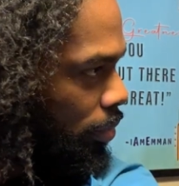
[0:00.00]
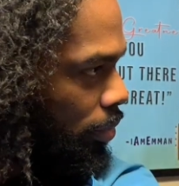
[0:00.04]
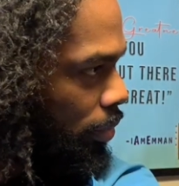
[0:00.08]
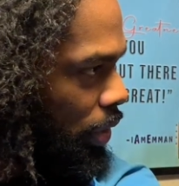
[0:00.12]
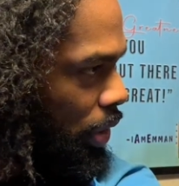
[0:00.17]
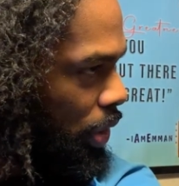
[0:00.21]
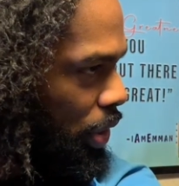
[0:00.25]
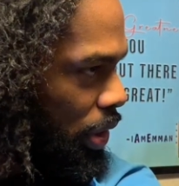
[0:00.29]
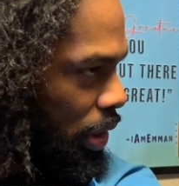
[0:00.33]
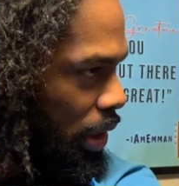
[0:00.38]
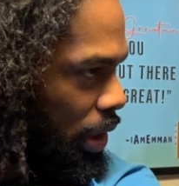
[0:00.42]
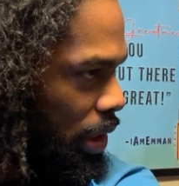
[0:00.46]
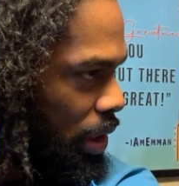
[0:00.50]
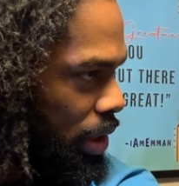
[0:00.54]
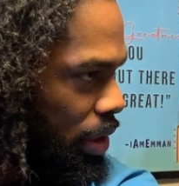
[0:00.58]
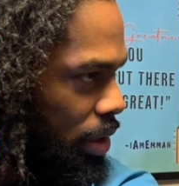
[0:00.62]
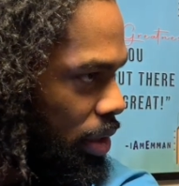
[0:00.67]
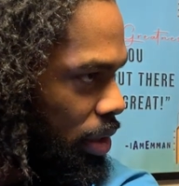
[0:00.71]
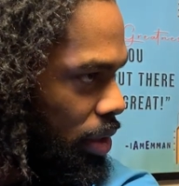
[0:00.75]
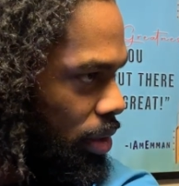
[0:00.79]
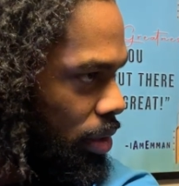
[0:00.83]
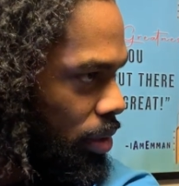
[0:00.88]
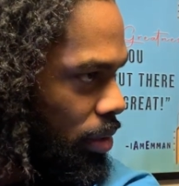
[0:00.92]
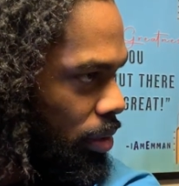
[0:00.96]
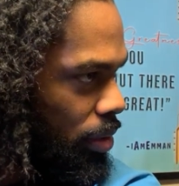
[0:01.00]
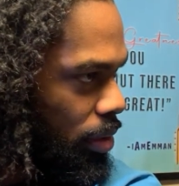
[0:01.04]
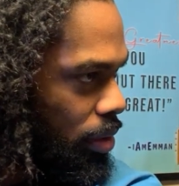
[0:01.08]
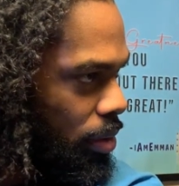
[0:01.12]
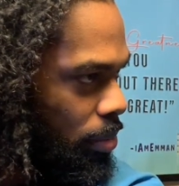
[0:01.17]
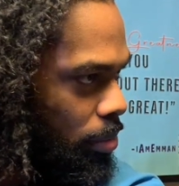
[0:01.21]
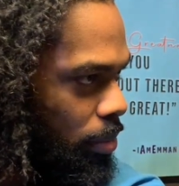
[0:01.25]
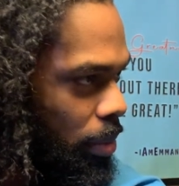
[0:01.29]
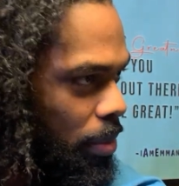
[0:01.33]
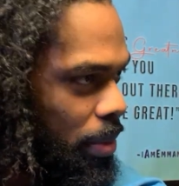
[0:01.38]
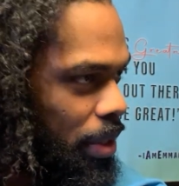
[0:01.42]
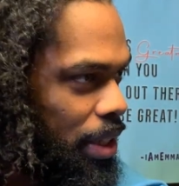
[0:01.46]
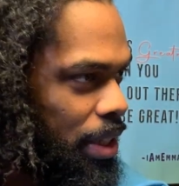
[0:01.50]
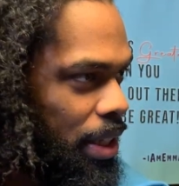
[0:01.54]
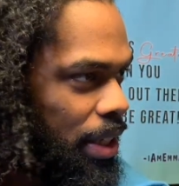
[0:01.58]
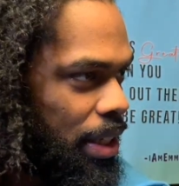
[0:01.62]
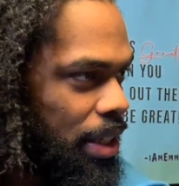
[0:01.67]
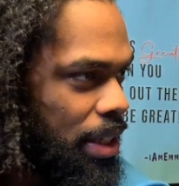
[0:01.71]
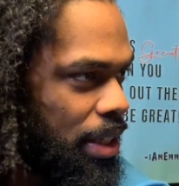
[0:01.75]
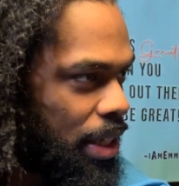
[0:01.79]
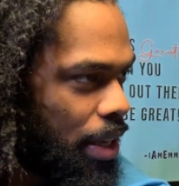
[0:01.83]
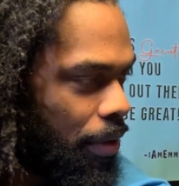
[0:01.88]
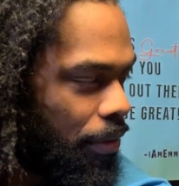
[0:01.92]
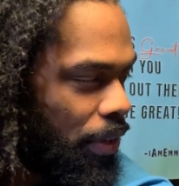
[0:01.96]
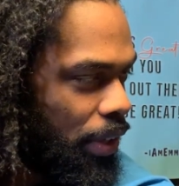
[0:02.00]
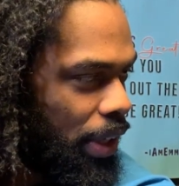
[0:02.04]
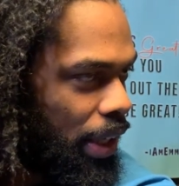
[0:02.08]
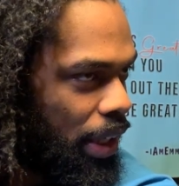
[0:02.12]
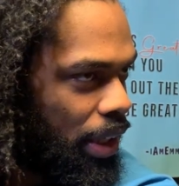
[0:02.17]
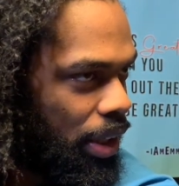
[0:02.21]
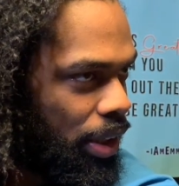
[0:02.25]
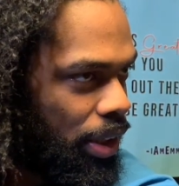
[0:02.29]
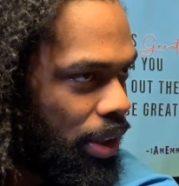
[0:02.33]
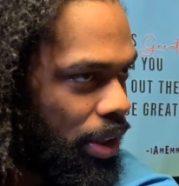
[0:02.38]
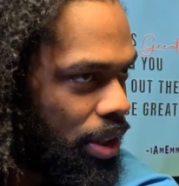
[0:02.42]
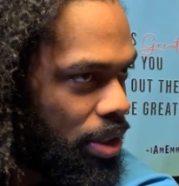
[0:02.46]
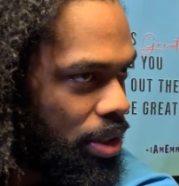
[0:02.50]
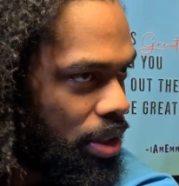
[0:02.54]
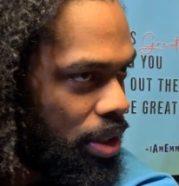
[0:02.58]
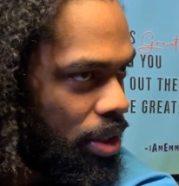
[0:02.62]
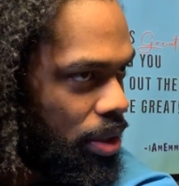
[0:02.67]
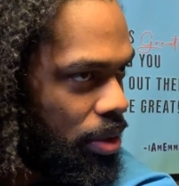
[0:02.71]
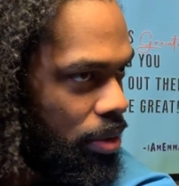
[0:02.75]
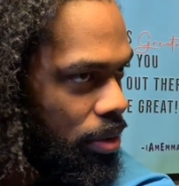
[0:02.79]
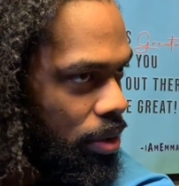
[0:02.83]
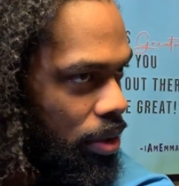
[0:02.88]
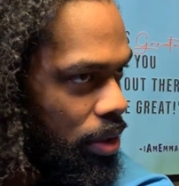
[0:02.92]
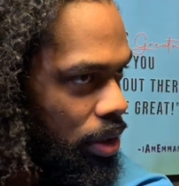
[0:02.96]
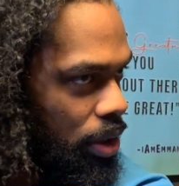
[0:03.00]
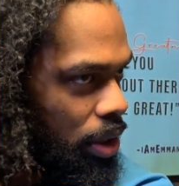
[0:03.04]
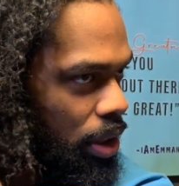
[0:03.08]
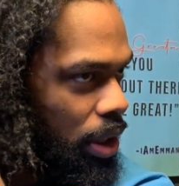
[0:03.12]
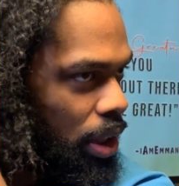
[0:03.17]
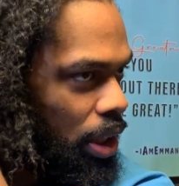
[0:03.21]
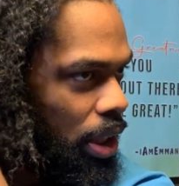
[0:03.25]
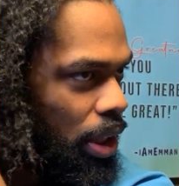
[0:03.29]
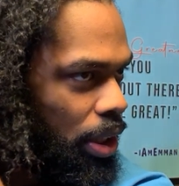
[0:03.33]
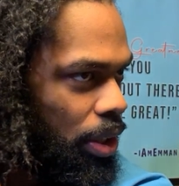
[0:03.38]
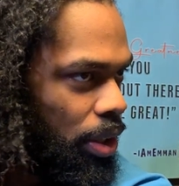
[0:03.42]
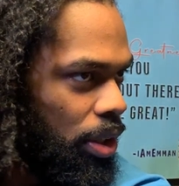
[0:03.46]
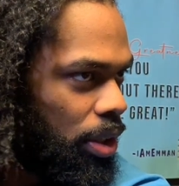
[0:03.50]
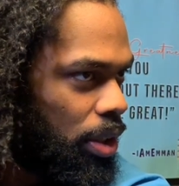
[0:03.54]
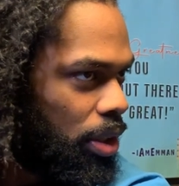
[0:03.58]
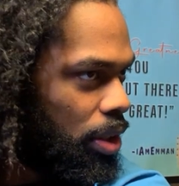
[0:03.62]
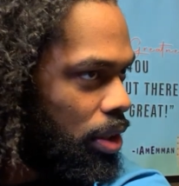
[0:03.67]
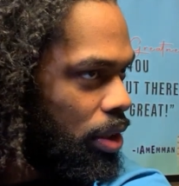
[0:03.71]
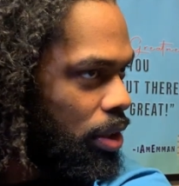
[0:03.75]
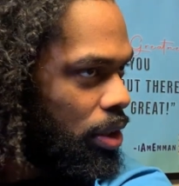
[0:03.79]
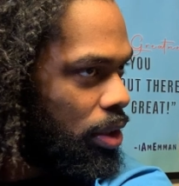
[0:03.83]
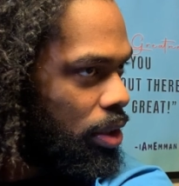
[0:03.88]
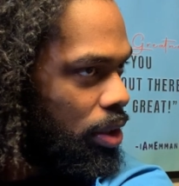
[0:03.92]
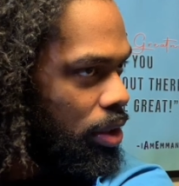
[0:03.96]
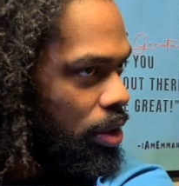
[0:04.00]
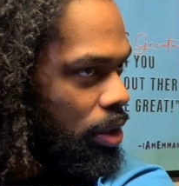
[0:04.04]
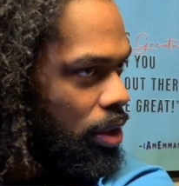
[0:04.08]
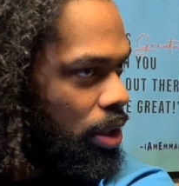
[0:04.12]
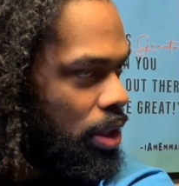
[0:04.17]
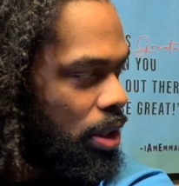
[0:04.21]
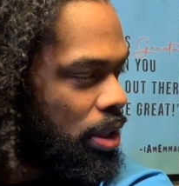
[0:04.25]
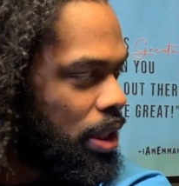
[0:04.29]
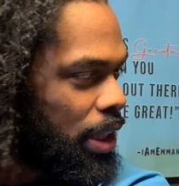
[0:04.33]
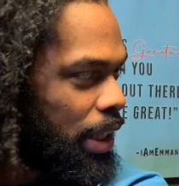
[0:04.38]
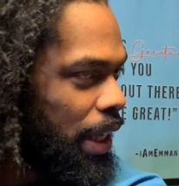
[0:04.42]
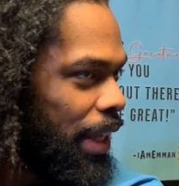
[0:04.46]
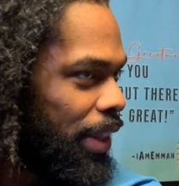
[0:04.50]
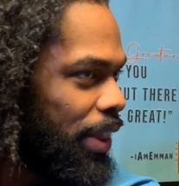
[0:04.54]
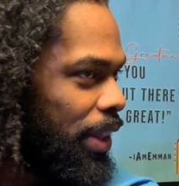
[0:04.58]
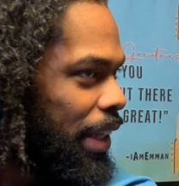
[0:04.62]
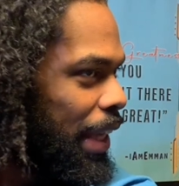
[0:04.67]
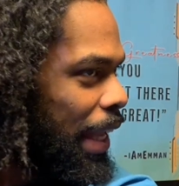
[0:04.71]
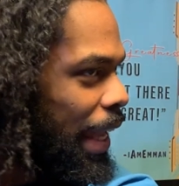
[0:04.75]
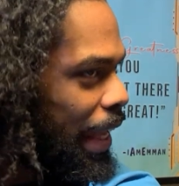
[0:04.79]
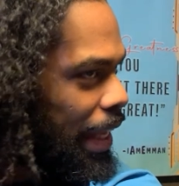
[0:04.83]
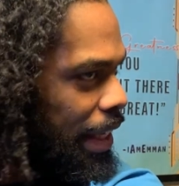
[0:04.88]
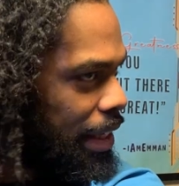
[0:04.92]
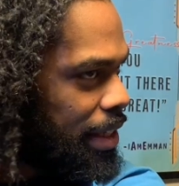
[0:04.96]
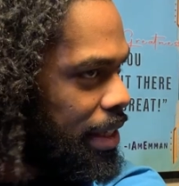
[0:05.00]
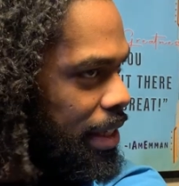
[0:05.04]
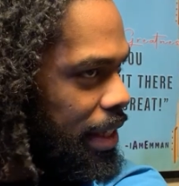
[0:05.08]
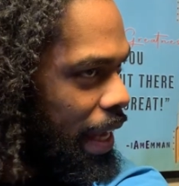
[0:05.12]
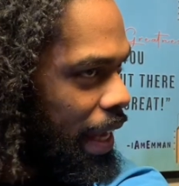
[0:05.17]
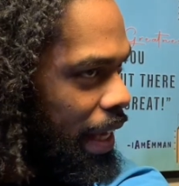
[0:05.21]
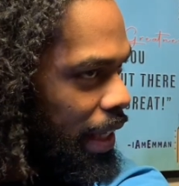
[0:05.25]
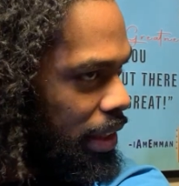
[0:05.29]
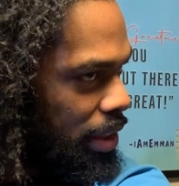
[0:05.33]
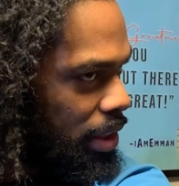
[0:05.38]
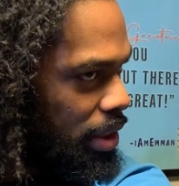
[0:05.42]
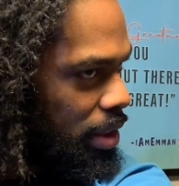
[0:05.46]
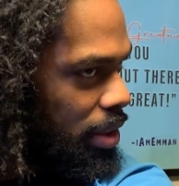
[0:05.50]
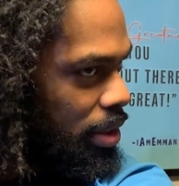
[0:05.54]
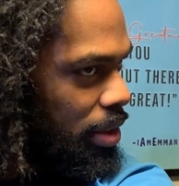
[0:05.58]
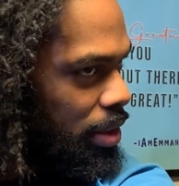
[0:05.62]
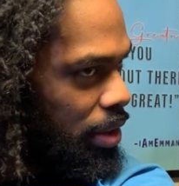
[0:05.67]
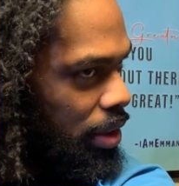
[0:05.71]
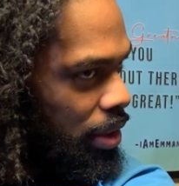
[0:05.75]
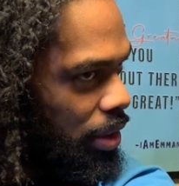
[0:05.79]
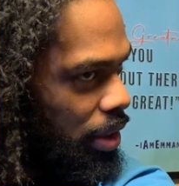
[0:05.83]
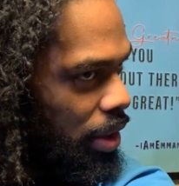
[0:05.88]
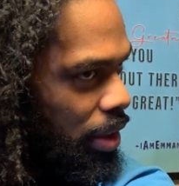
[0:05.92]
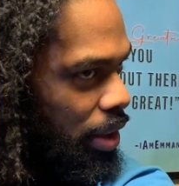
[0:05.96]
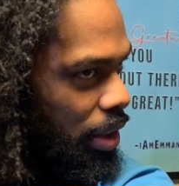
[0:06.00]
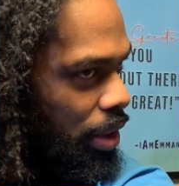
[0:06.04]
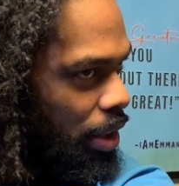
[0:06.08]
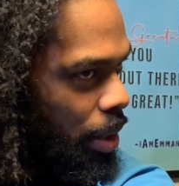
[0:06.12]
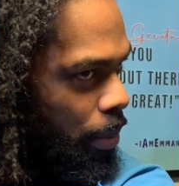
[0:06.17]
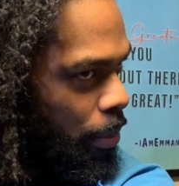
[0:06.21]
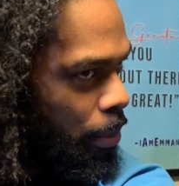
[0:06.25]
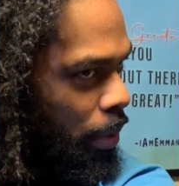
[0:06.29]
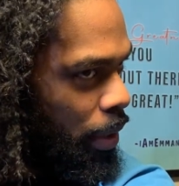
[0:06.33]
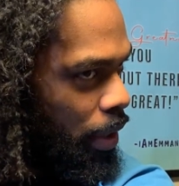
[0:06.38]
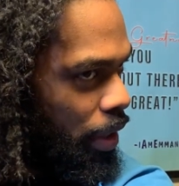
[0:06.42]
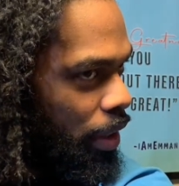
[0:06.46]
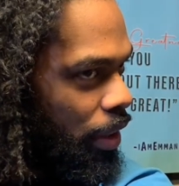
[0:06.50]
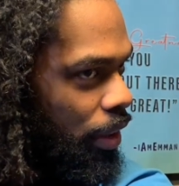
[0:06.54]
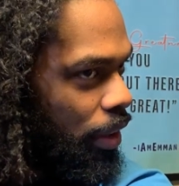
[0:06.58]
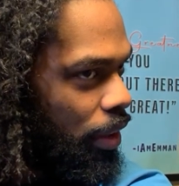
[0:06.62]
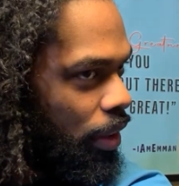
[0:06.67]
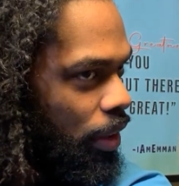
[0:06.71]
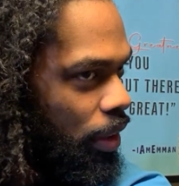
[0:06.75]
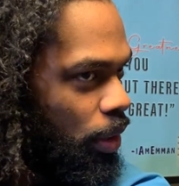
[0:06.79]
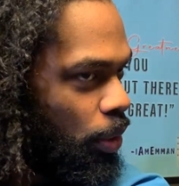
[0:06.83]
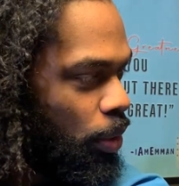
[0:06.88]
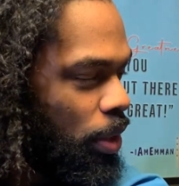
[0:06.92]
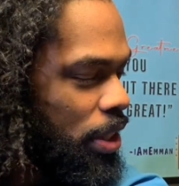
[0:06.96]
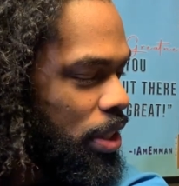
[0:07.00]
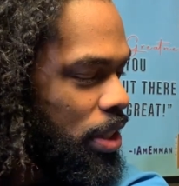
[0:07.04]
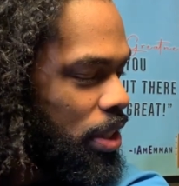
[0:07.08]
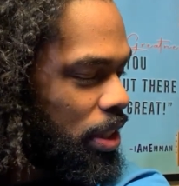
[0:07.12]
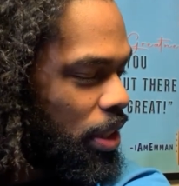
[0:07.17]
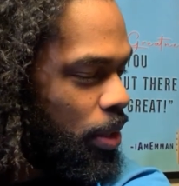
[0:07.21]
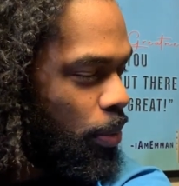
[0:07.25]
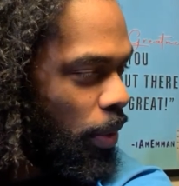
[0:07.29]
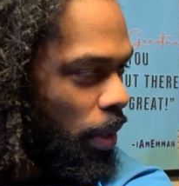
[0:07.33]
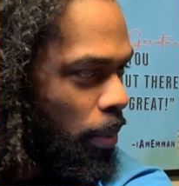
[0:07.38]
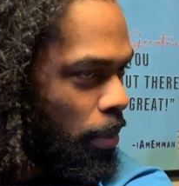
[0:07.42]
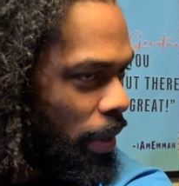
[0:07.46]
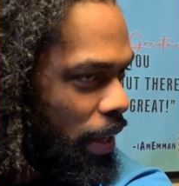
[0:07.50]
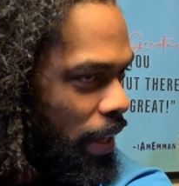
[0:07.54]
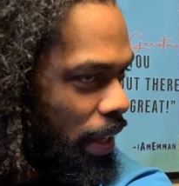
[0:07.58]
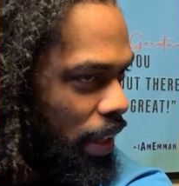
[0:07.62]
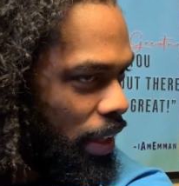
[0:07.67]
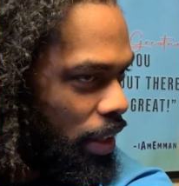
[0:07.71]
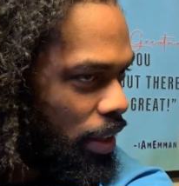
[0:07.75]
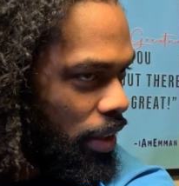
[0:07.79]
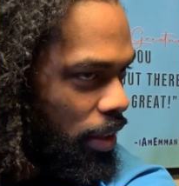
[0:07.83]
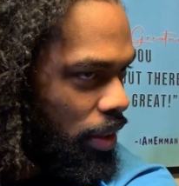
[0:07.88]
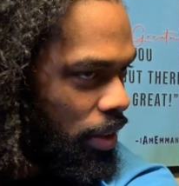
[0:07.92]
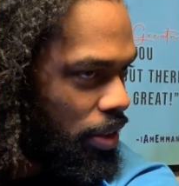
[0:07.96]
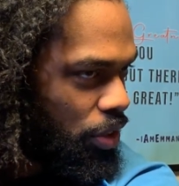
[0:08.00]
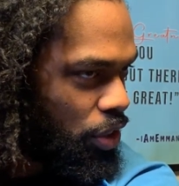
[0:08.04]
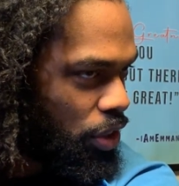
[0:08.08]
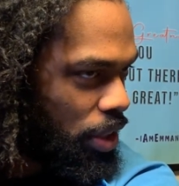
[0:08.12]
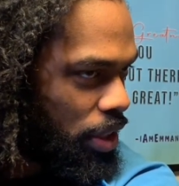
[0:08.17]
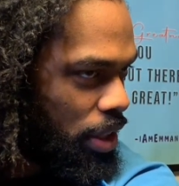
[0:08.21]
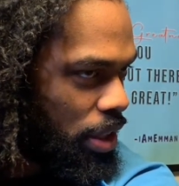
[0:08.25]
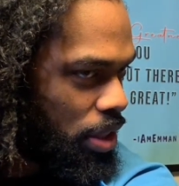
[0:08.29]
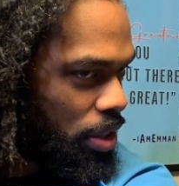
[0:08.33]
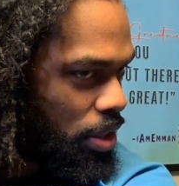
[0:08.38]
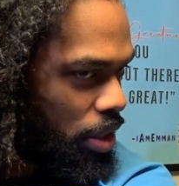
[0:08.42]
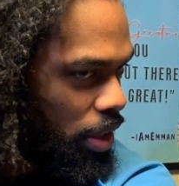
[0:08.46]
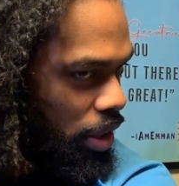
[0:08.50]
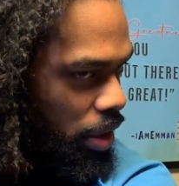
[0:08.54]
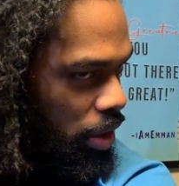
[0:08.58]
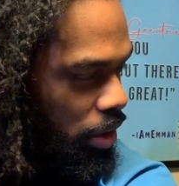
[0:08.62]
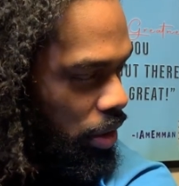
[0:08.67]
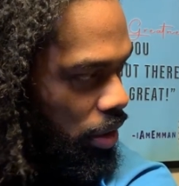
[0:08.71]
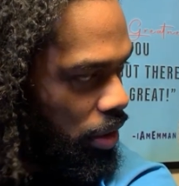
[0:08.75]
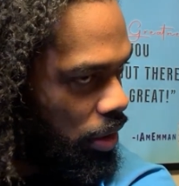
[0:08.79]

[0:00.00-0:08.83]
geez, maybe 7 or 8 years now. To get the exact number, you can see where my hair journey started